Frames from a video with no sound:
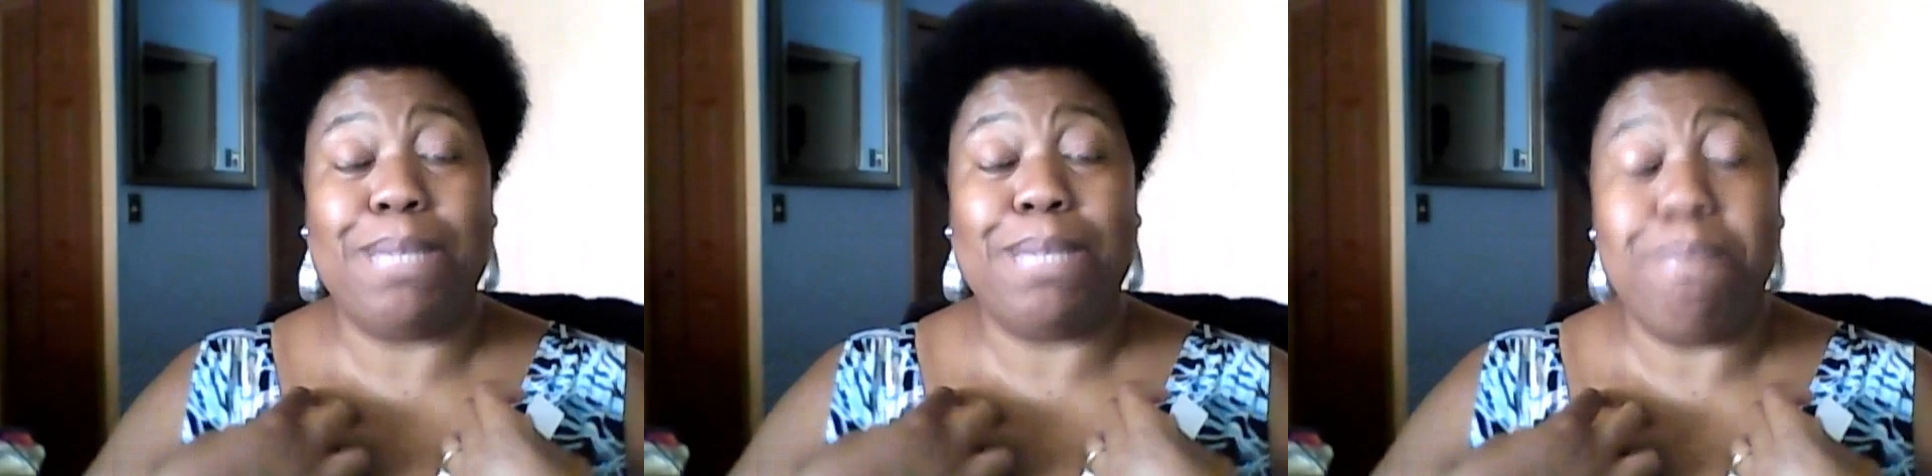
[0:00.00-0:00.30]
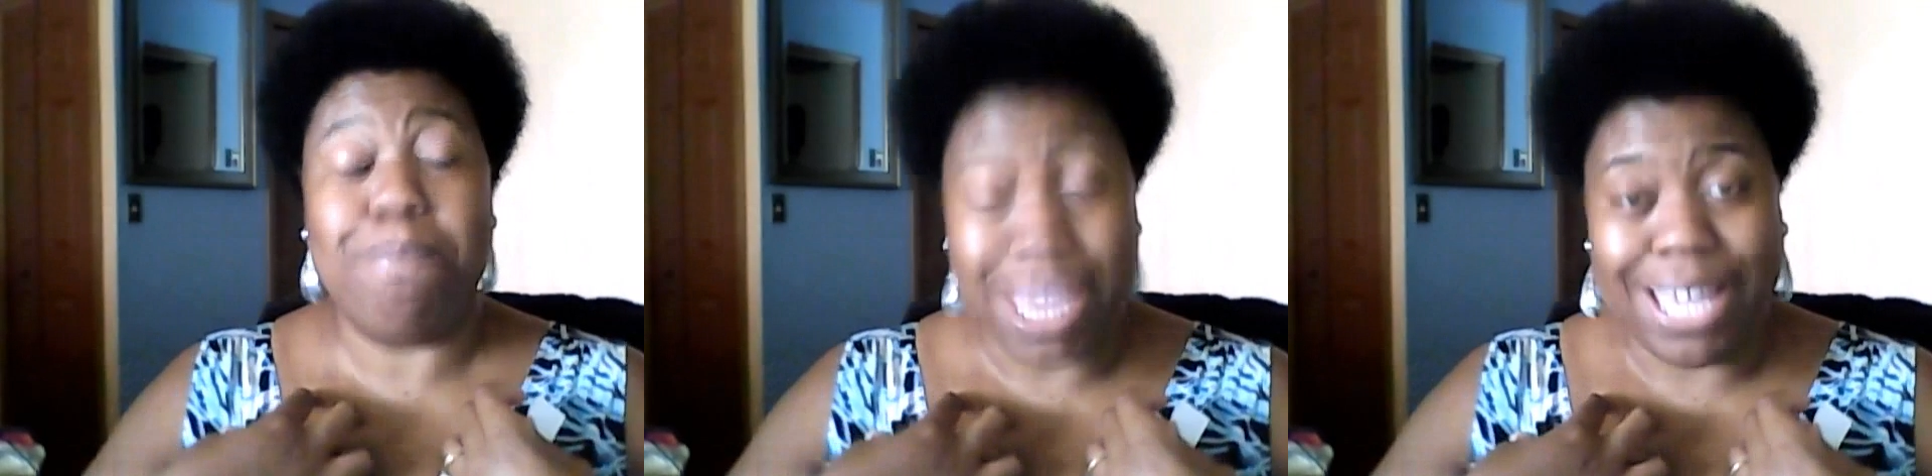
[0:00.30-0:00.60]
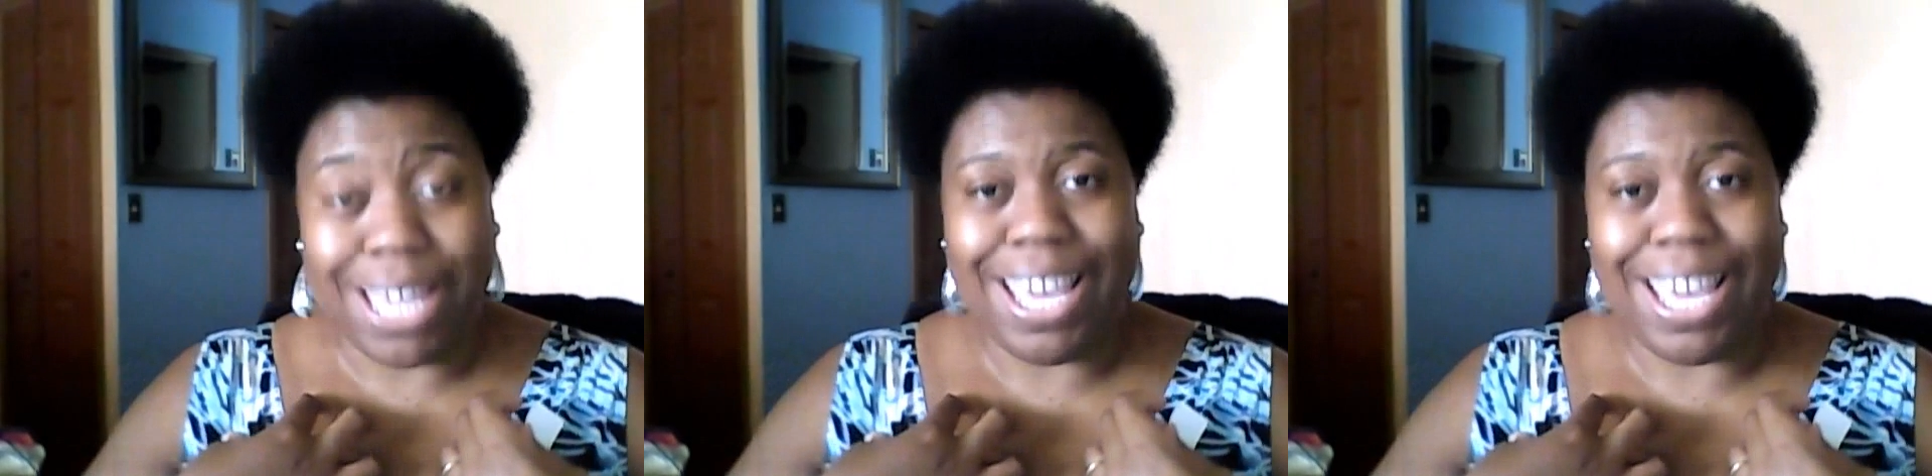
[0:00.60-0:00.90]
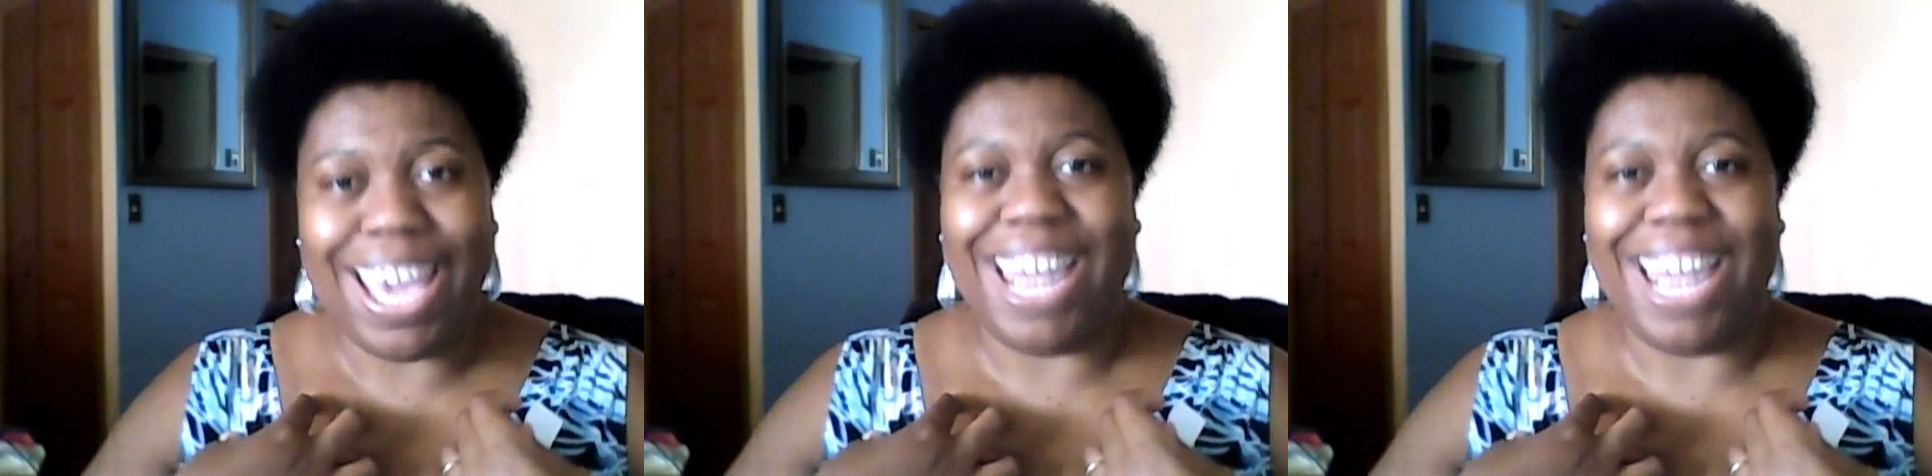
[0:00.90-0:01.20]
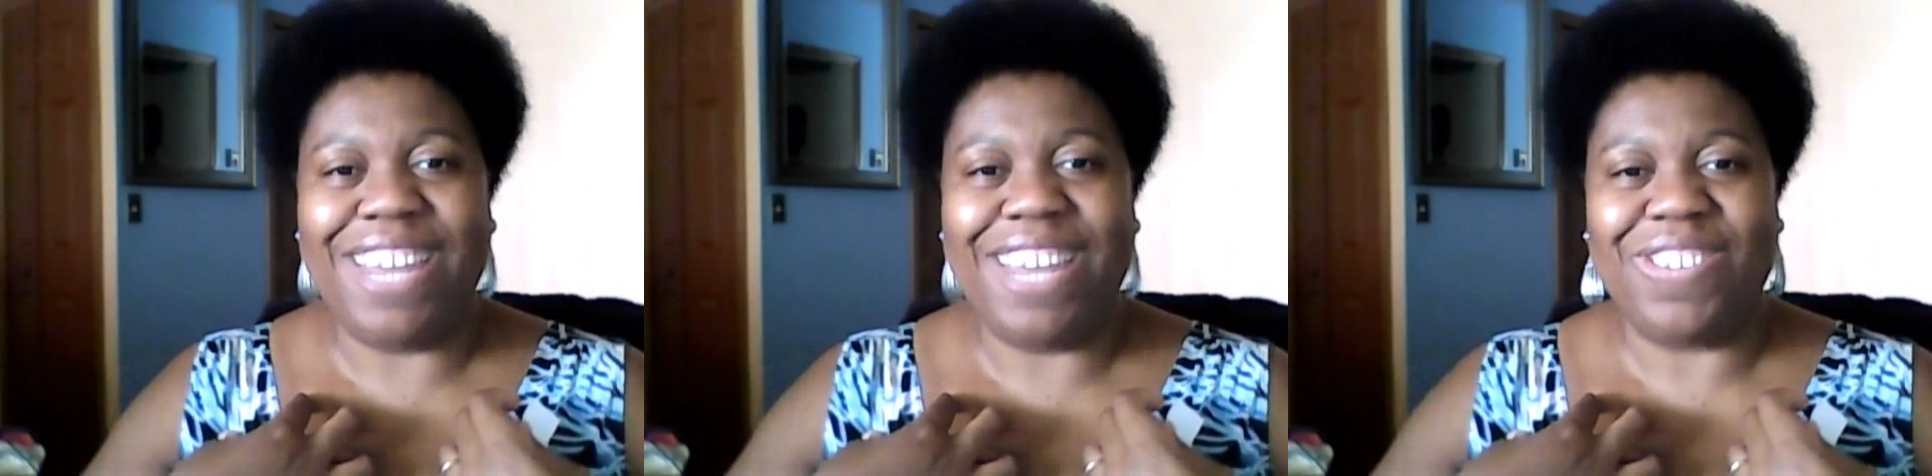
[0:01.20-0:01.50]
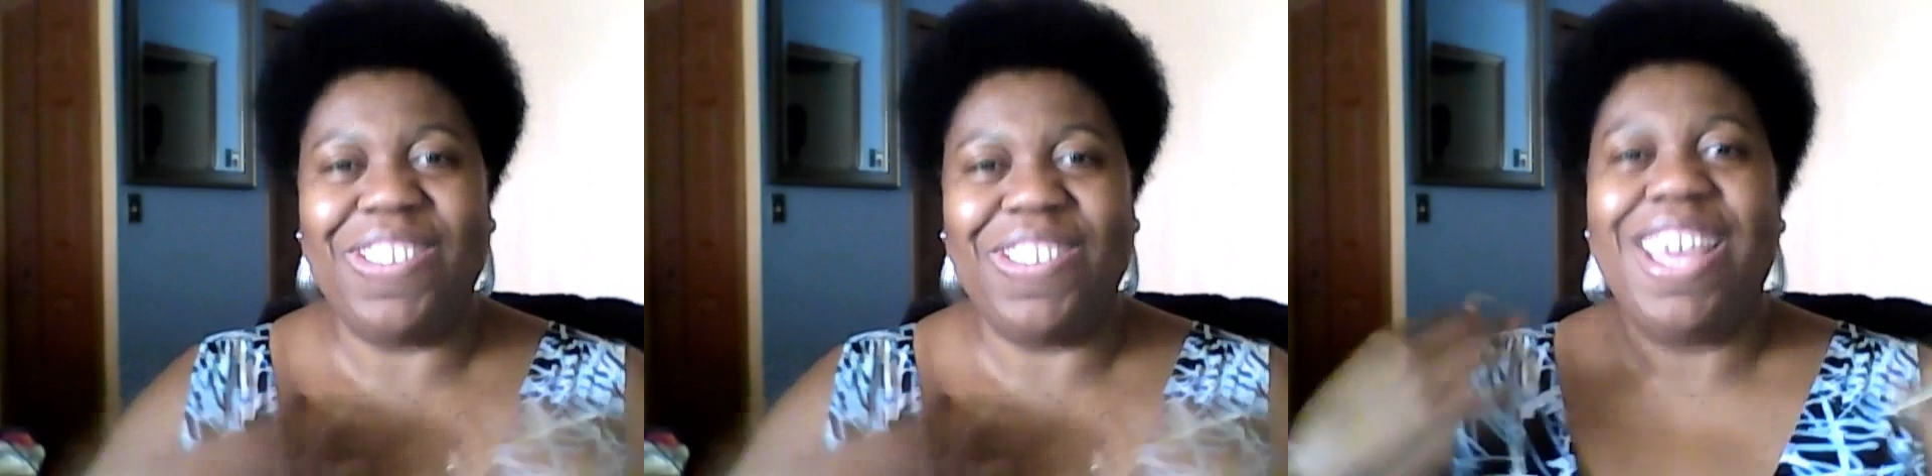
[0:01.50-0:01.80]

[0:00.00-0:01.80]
to me, and I love you.